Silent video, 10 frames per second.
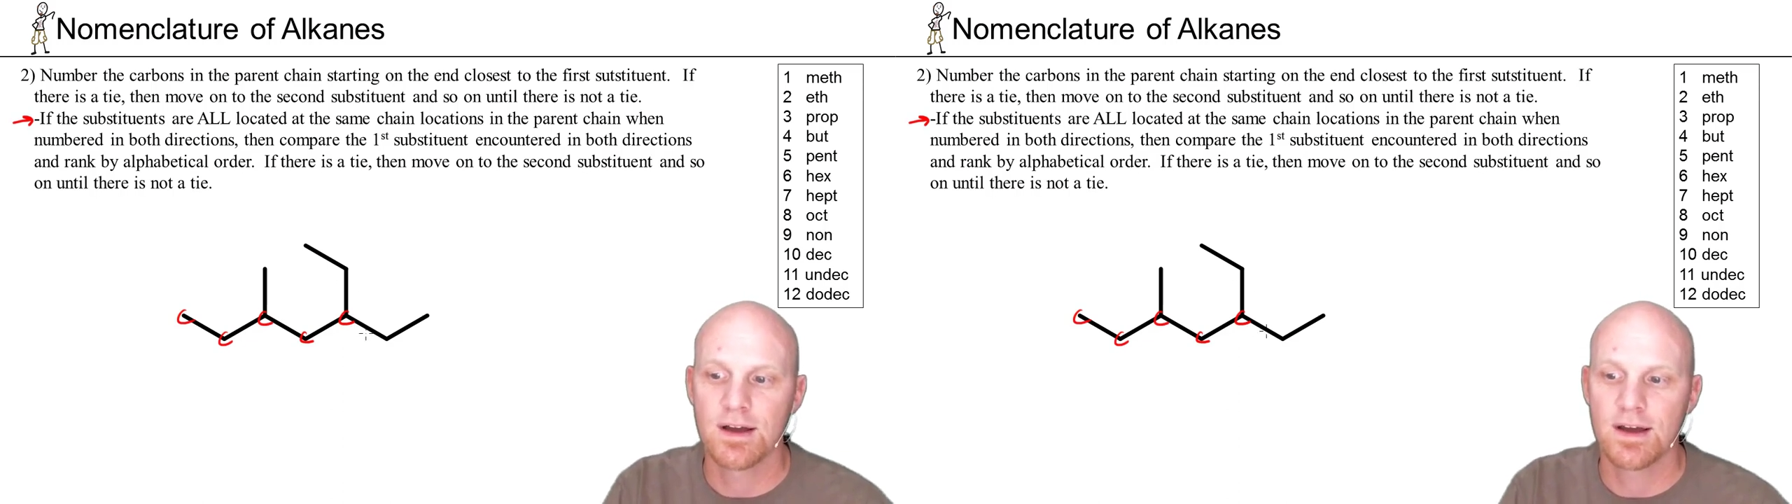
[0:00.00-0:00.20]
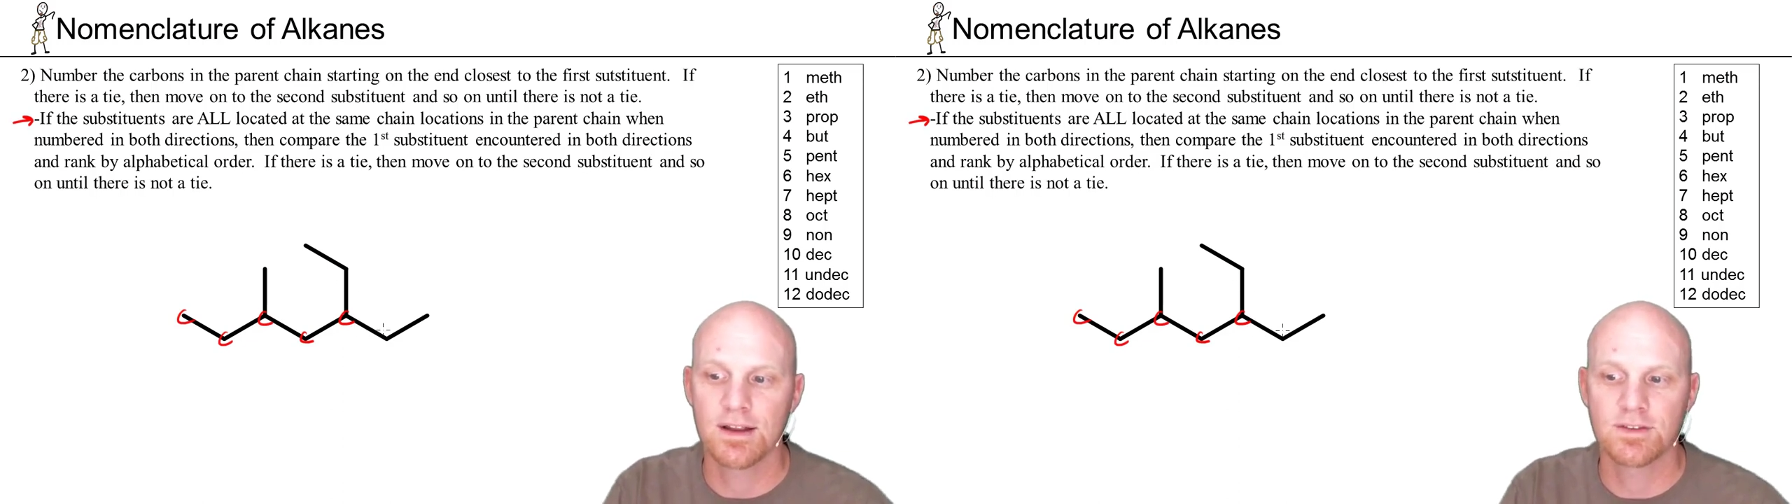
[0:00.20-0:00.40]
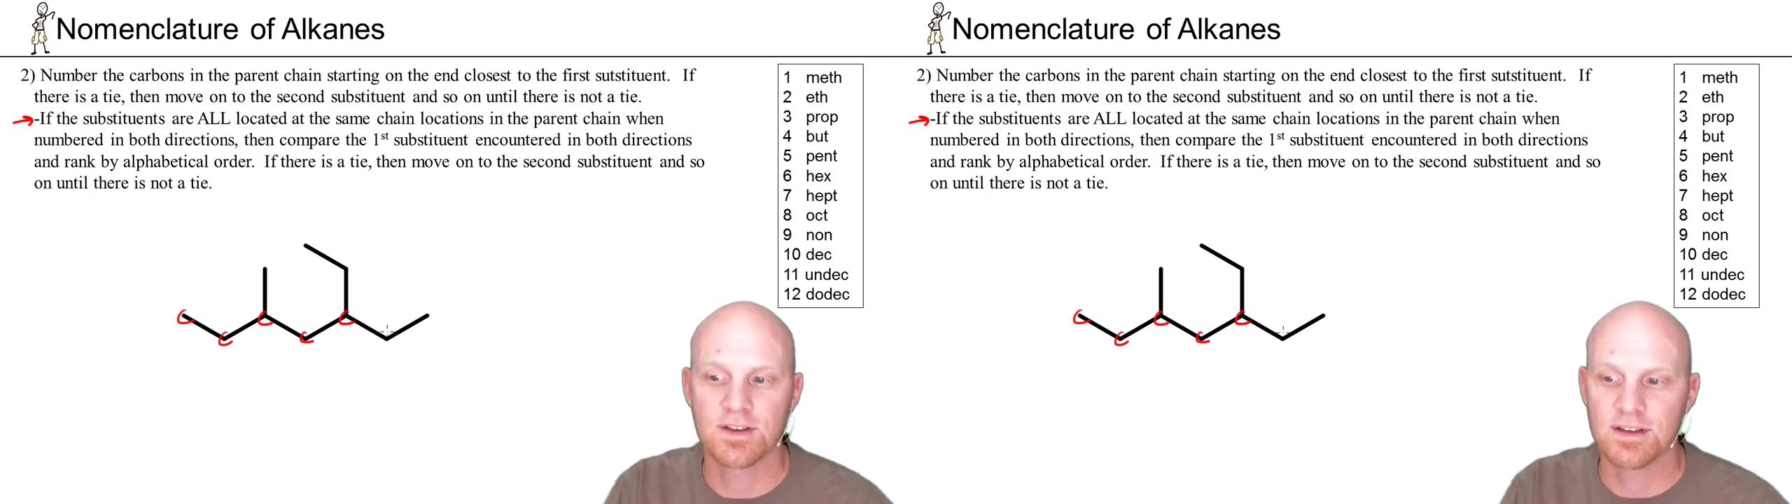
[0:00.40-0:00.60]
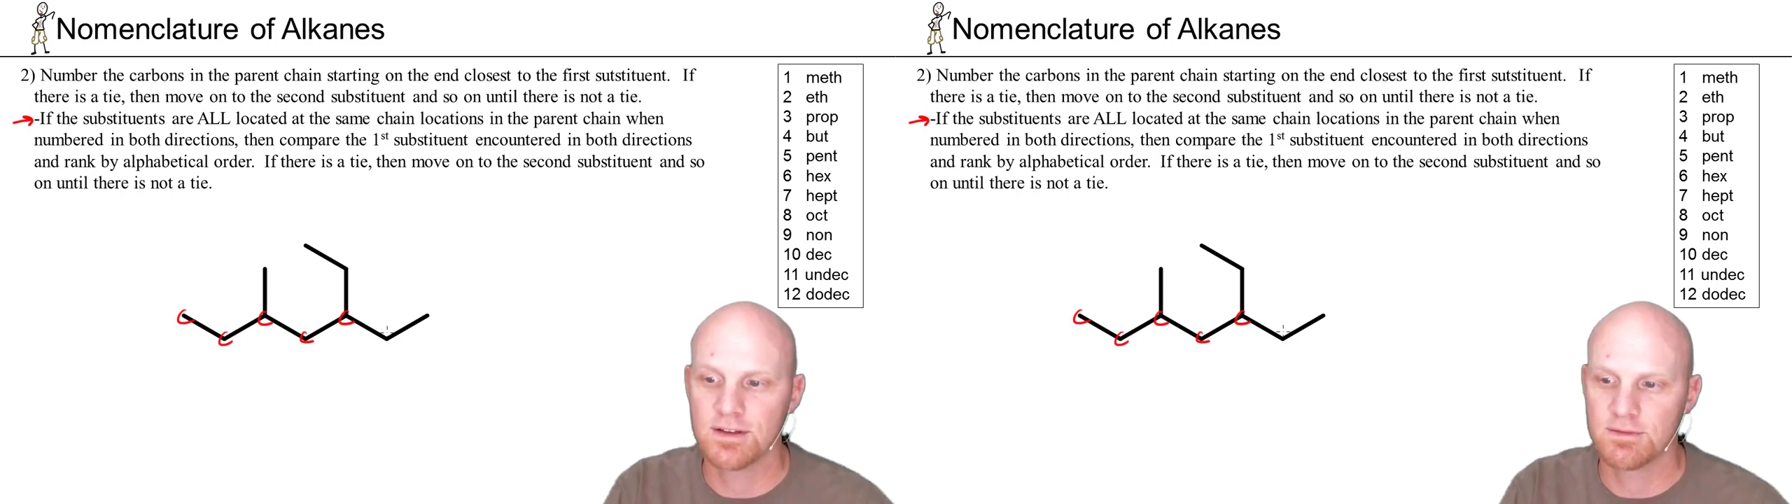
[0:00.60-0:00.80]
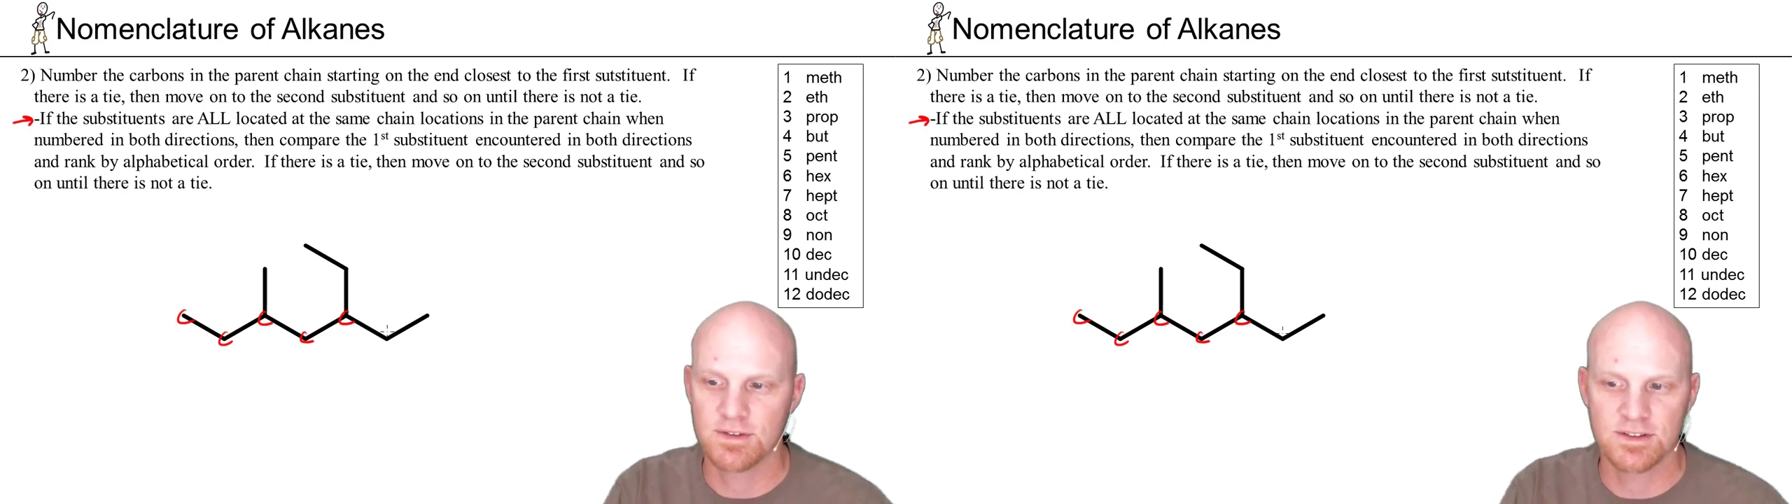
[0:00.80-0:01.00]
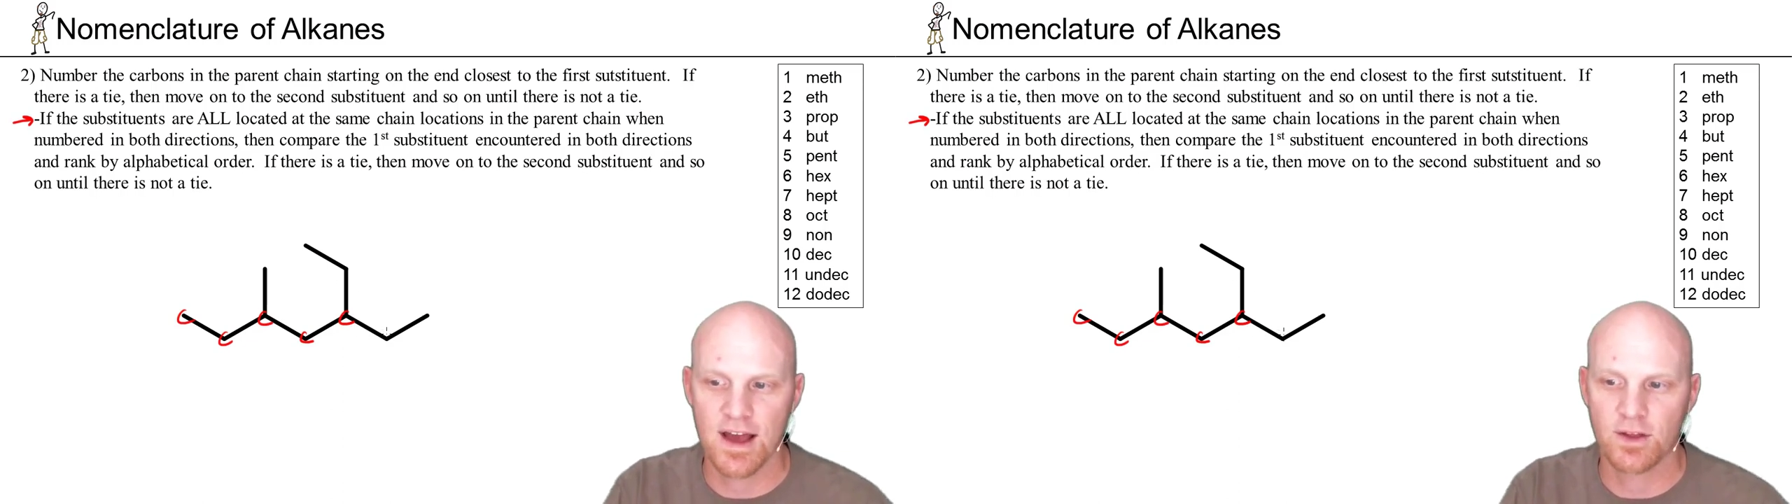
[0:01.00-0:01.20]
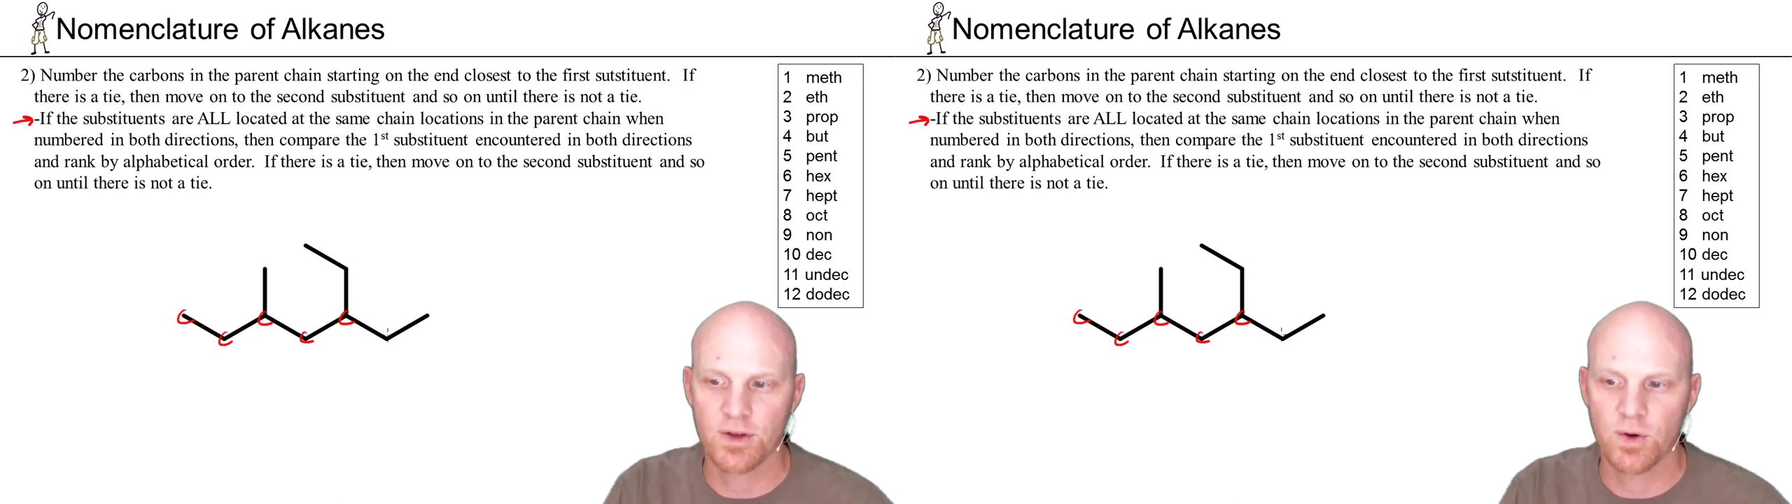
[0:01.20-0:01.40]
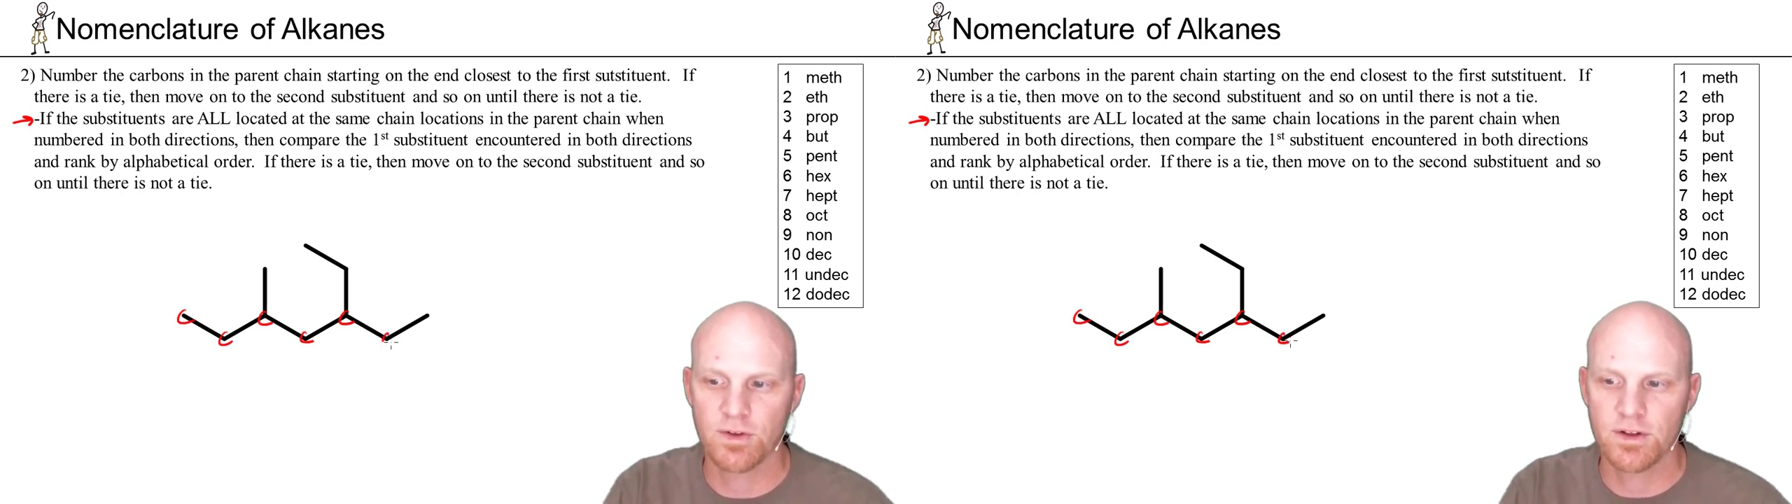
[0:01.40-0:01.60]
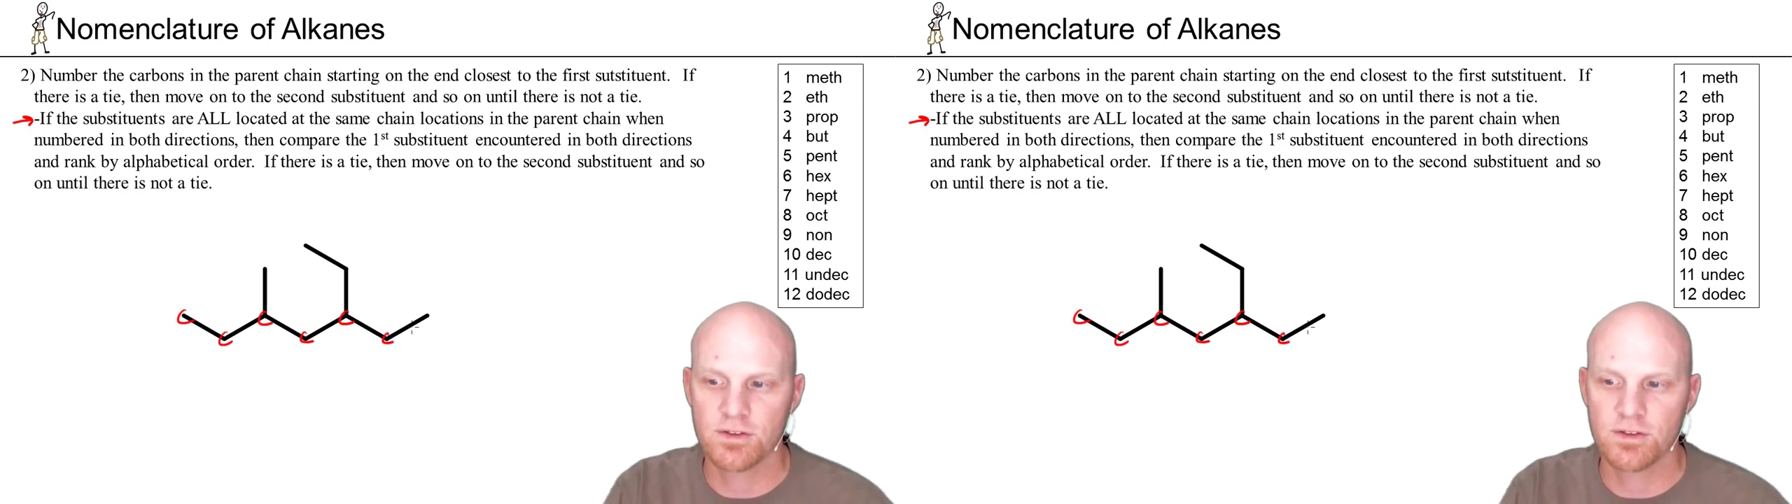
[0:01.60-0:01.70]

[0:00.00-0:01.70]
it is exactly equivalent.